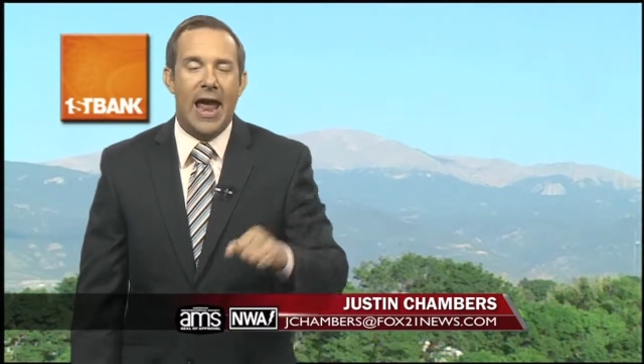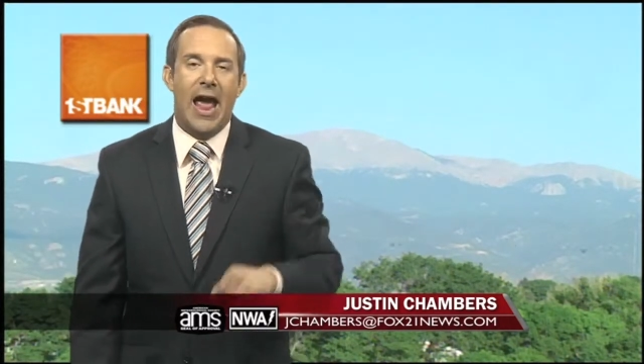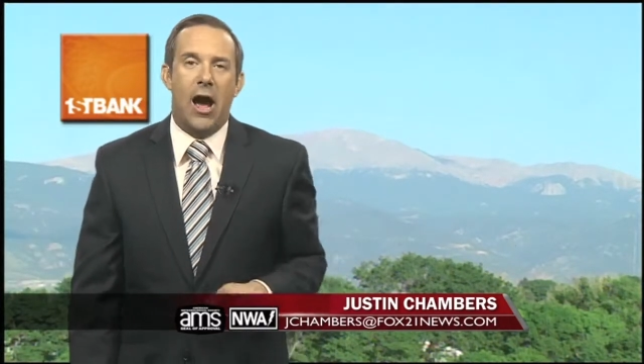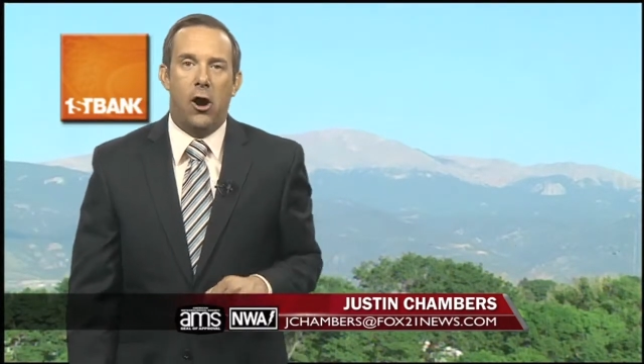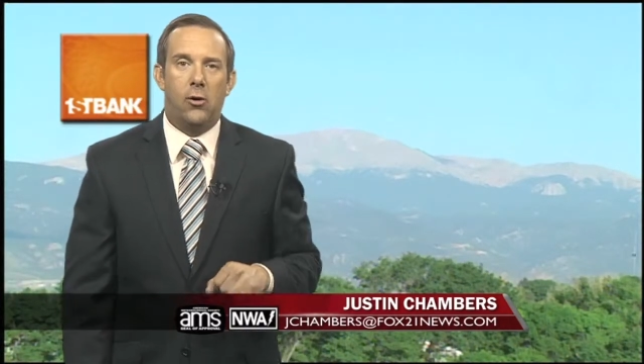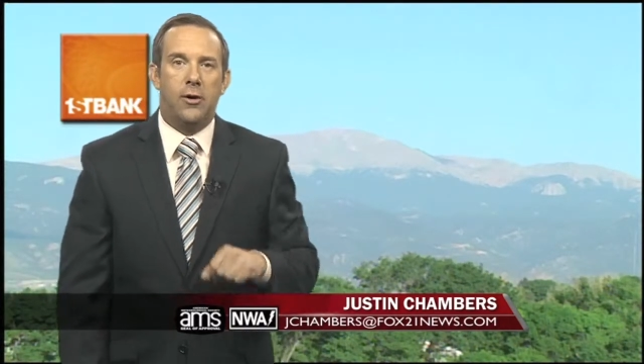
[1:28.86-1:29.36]

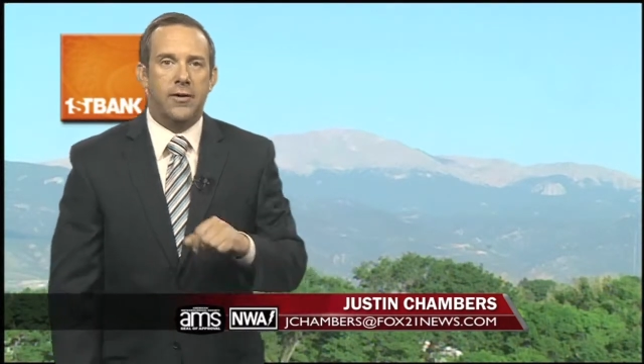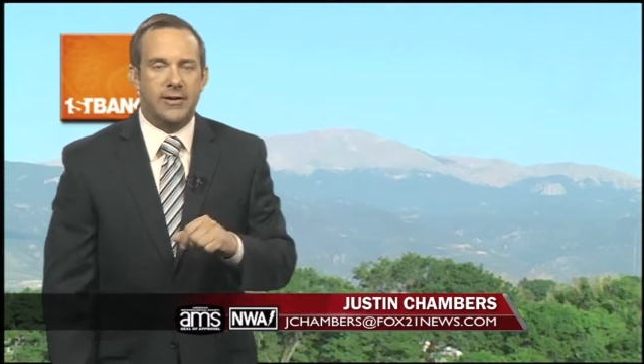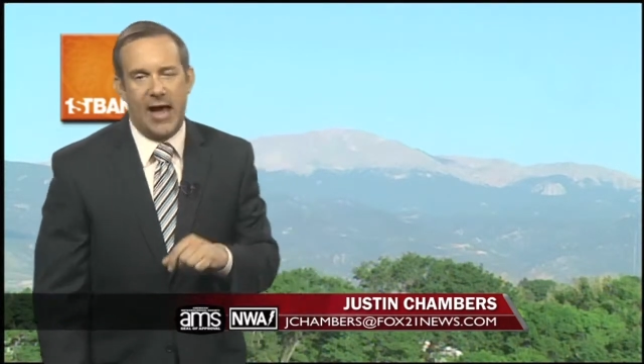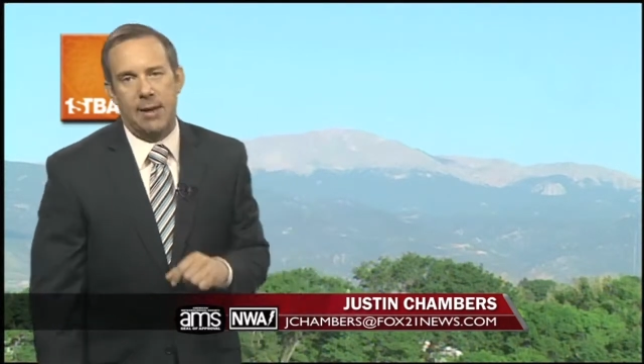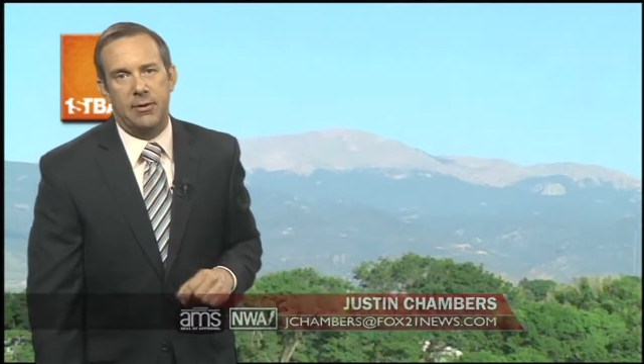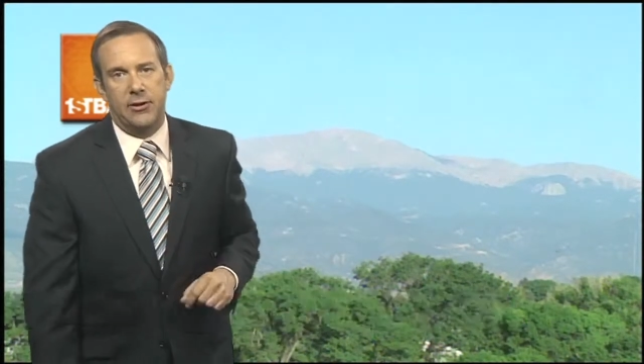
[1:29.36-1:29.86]
now the
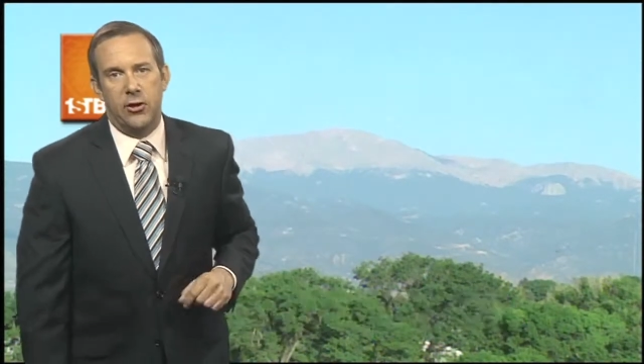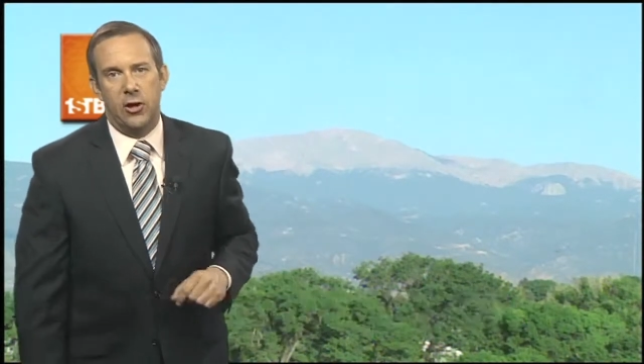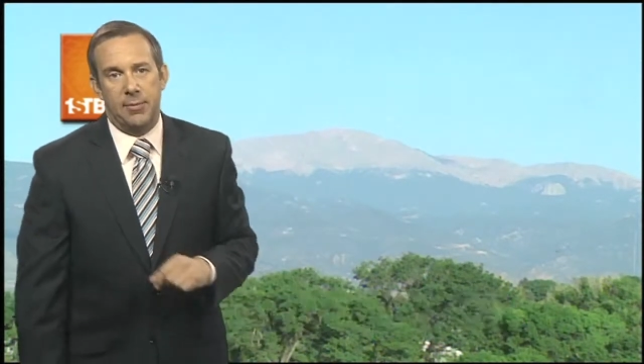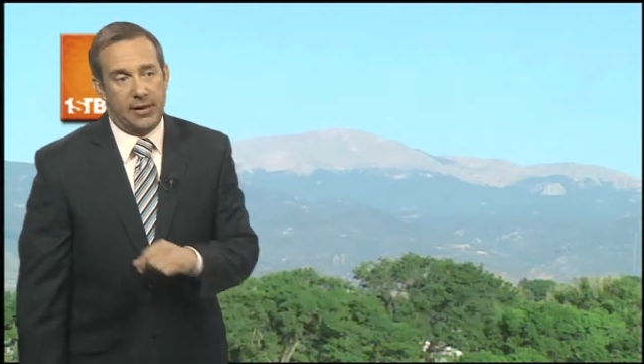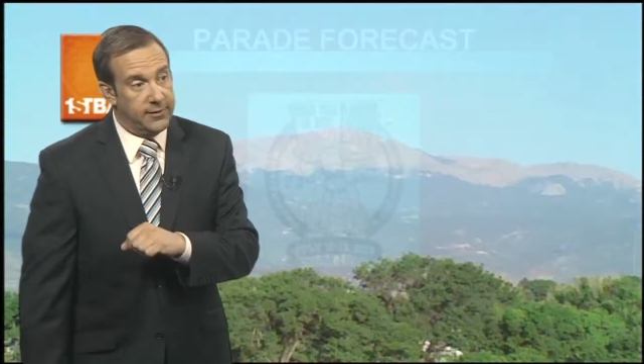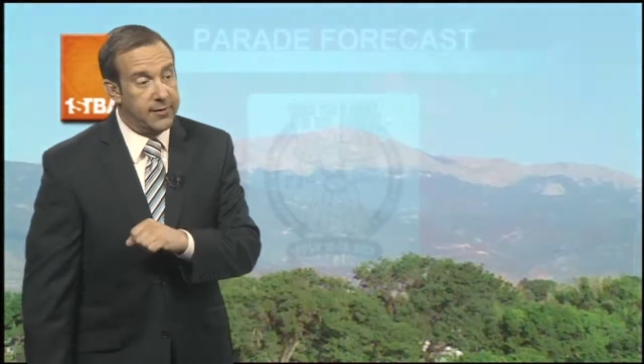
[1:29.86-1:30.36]
time to do
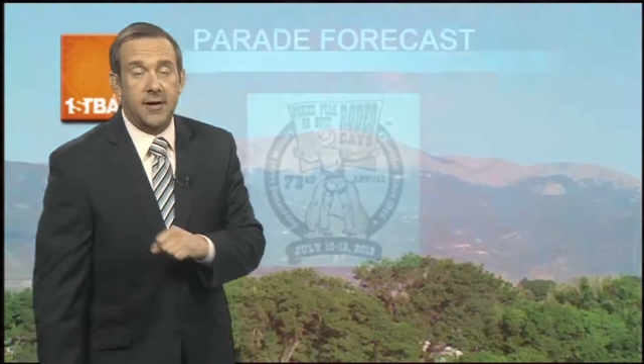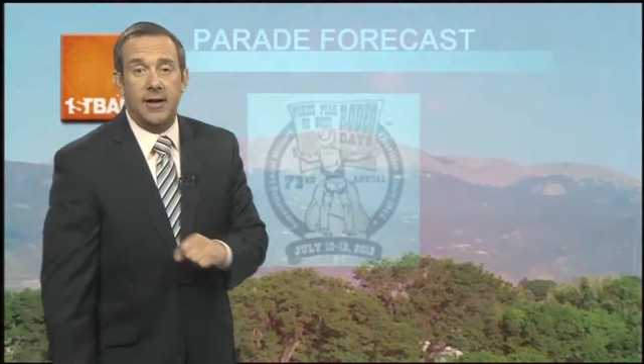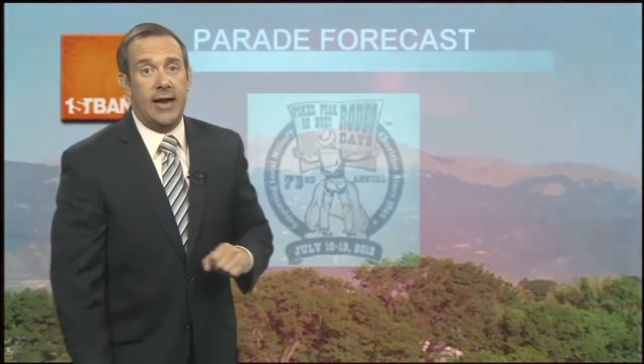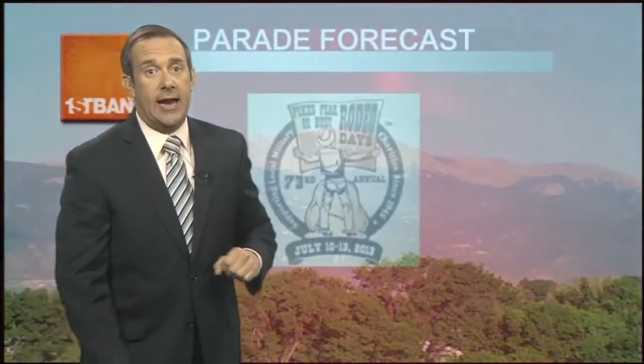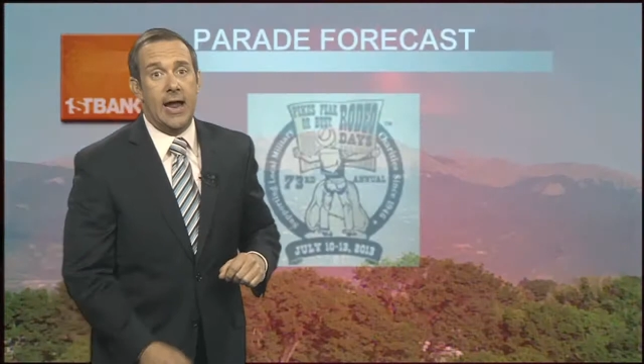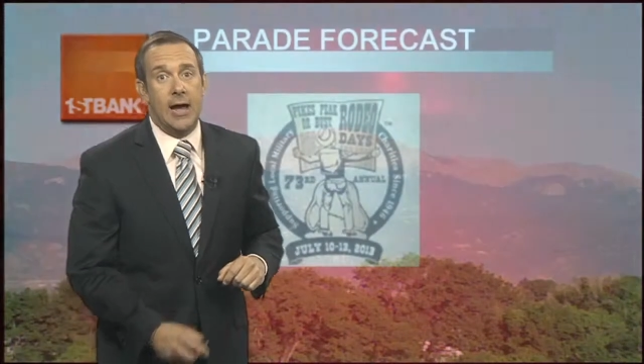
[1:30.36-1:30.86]
it because it's
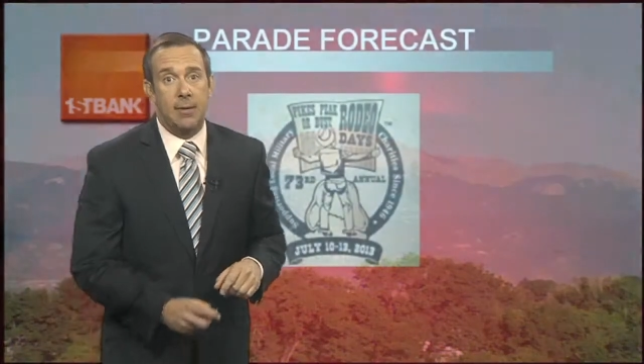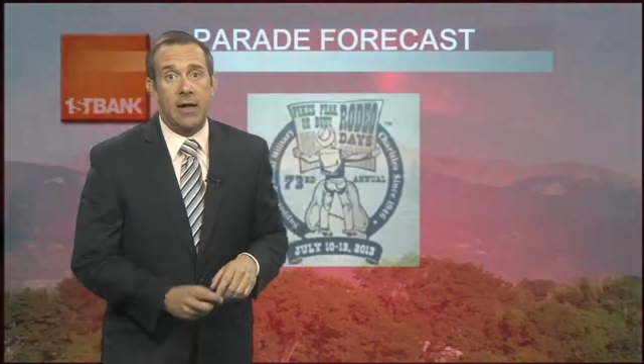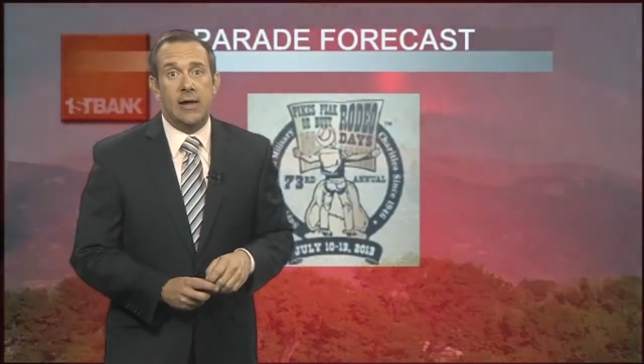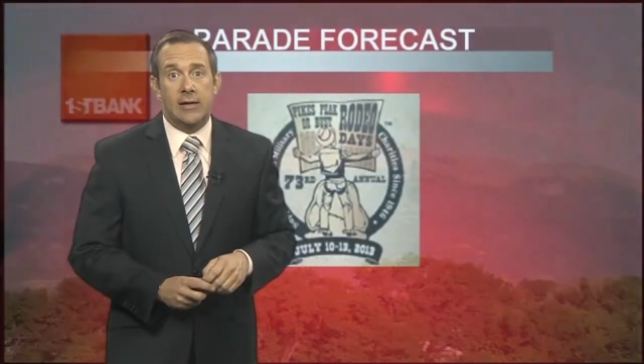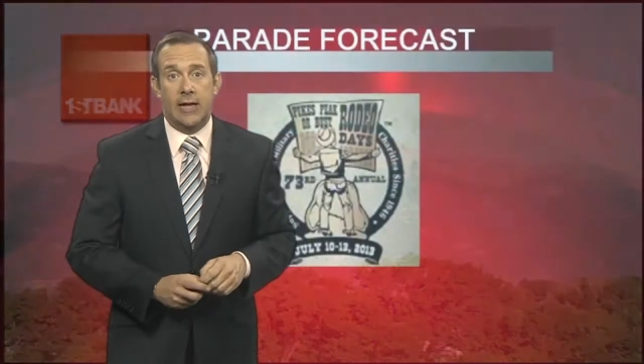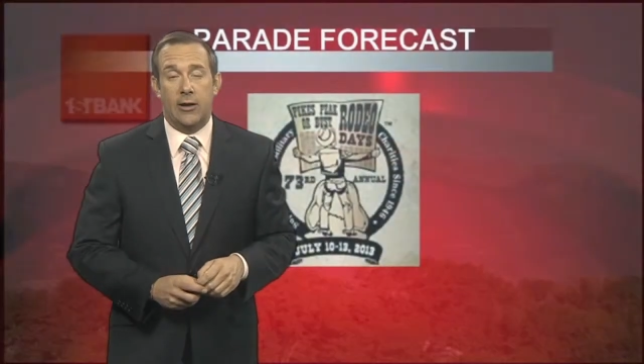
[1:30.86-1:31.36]
going to heat up
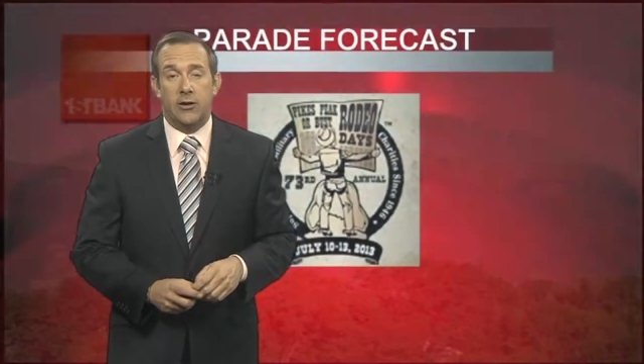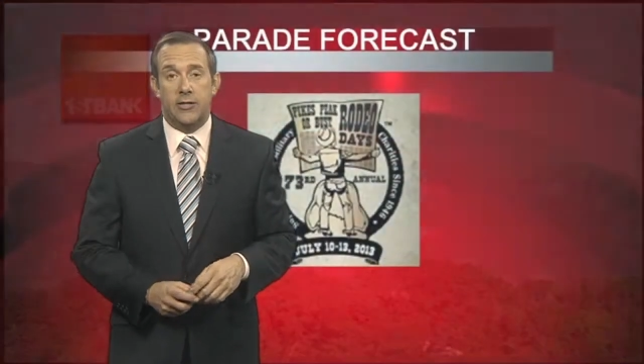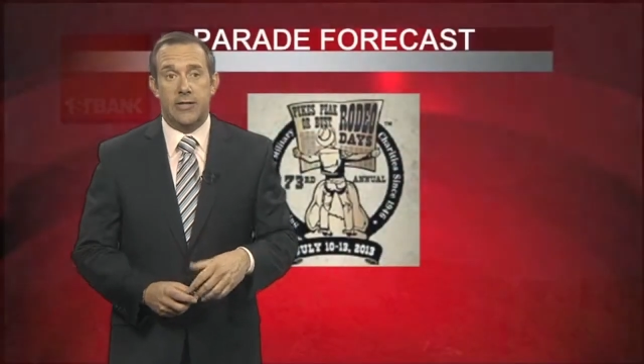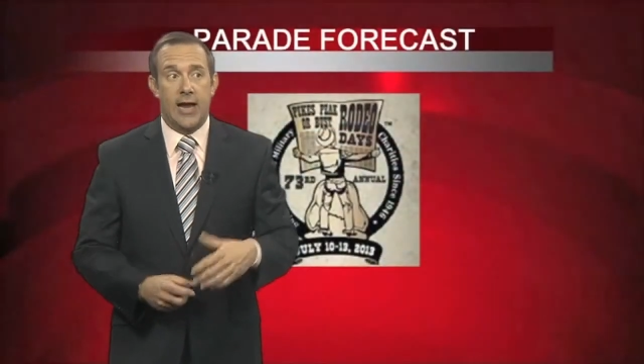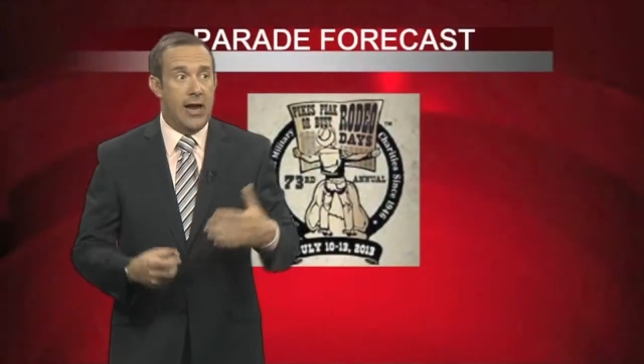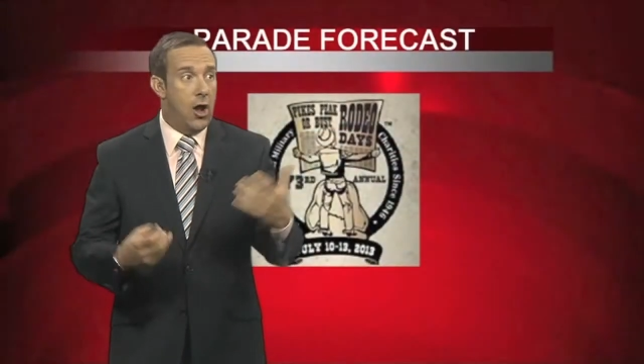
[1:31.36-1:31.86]
later
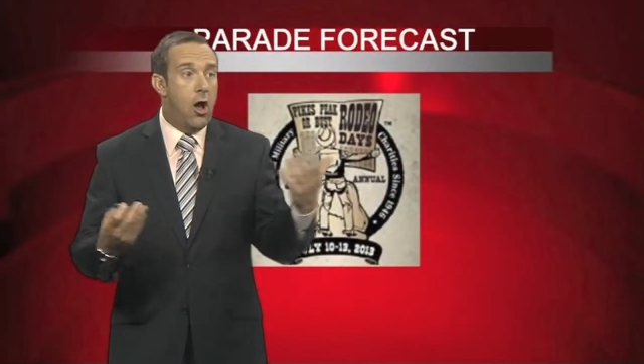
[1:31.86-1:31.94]
today.